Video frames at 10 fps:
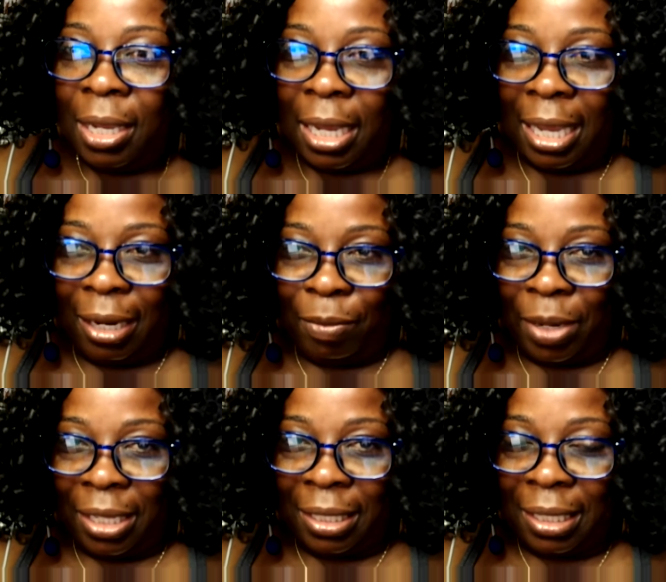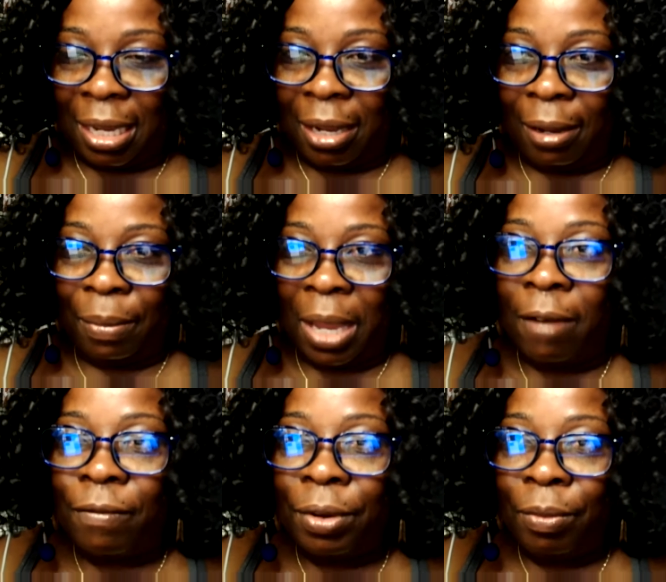Anyways,
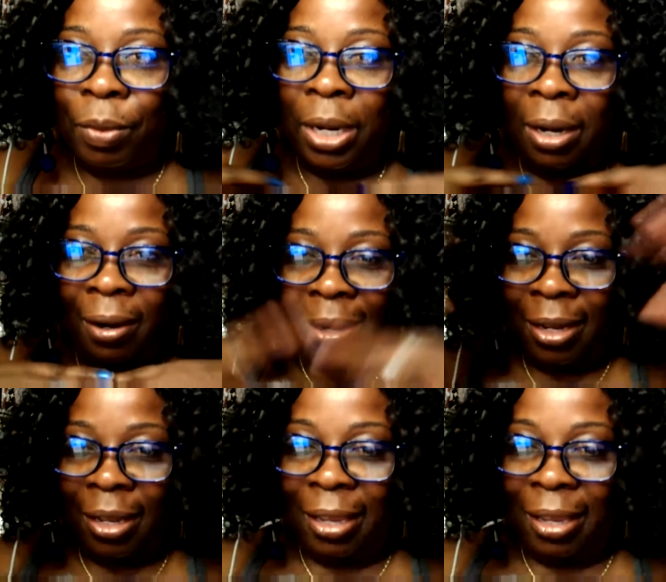everywhere